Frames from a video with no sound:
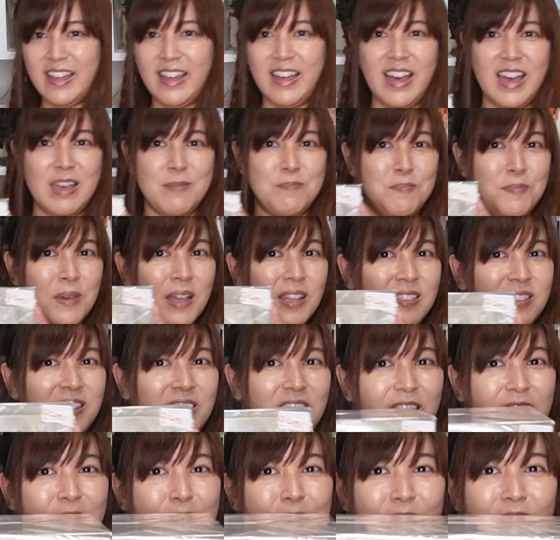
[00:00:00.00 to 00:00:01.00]
I picked
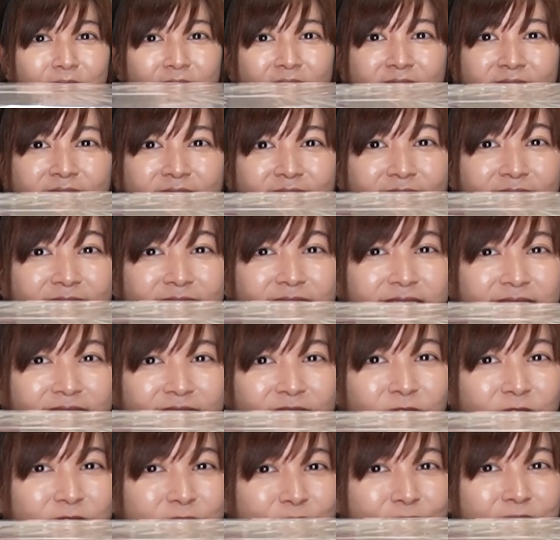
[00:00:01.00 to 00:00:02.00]
it up.
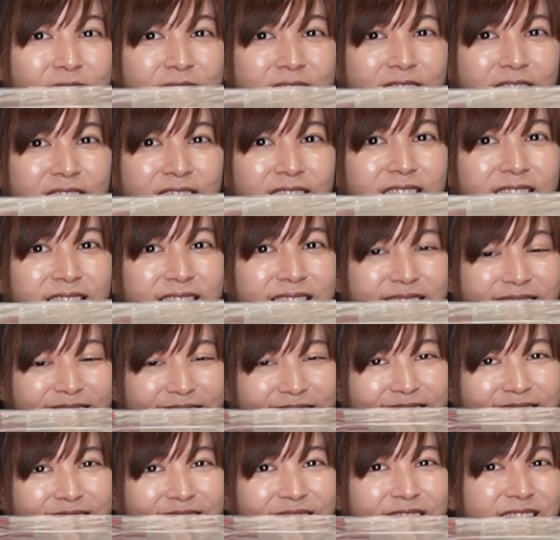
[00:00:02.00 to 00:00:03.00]
It looks really good.
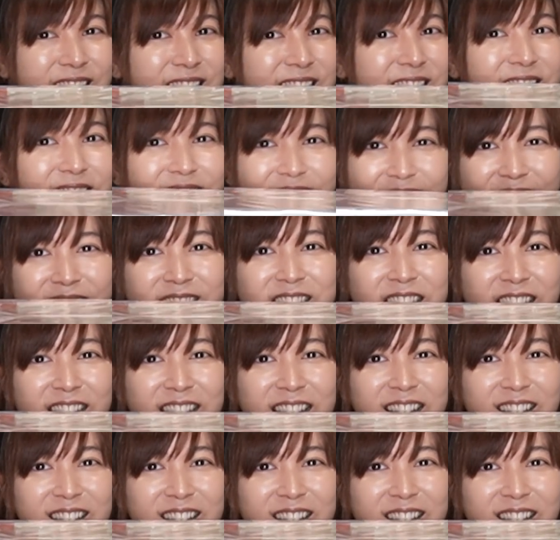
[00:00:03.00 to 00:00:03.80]
So let's check it